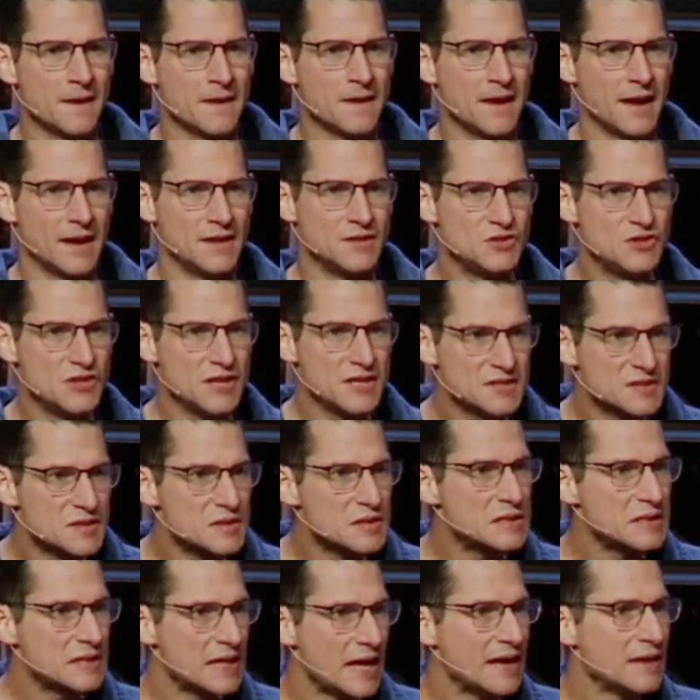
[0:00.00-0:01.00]
And Jesus,
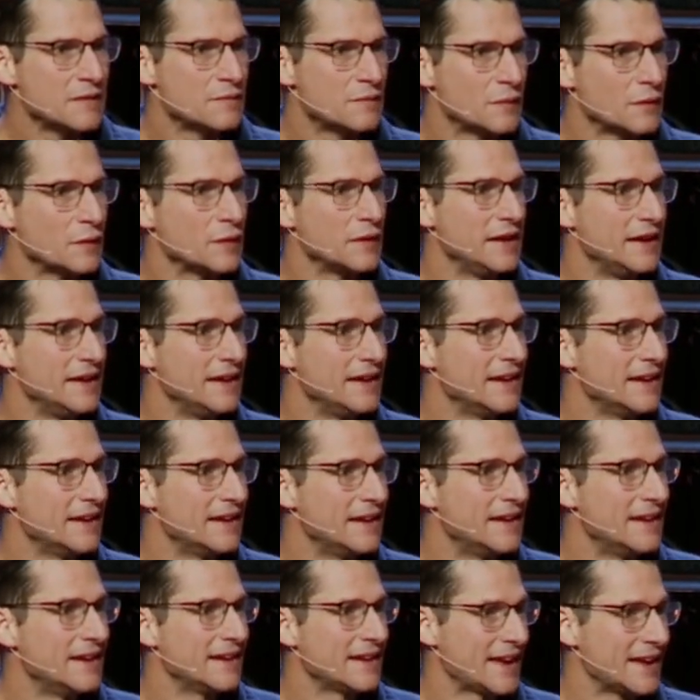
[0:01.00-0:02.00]
thankfully,
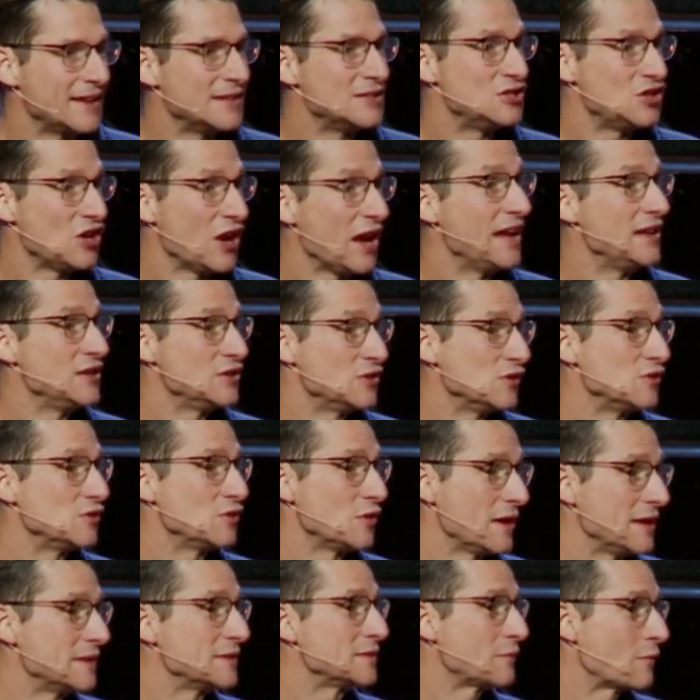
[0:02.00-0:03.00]
can change and
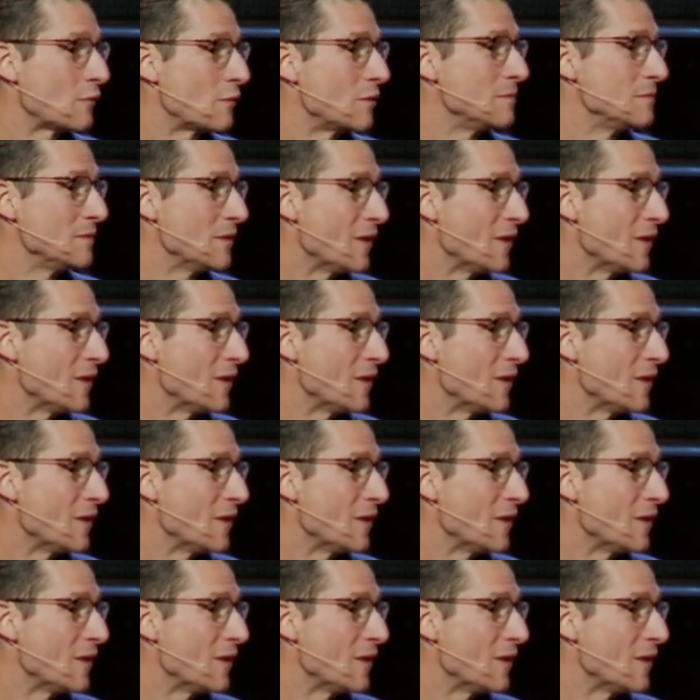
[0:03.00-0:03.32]
transform the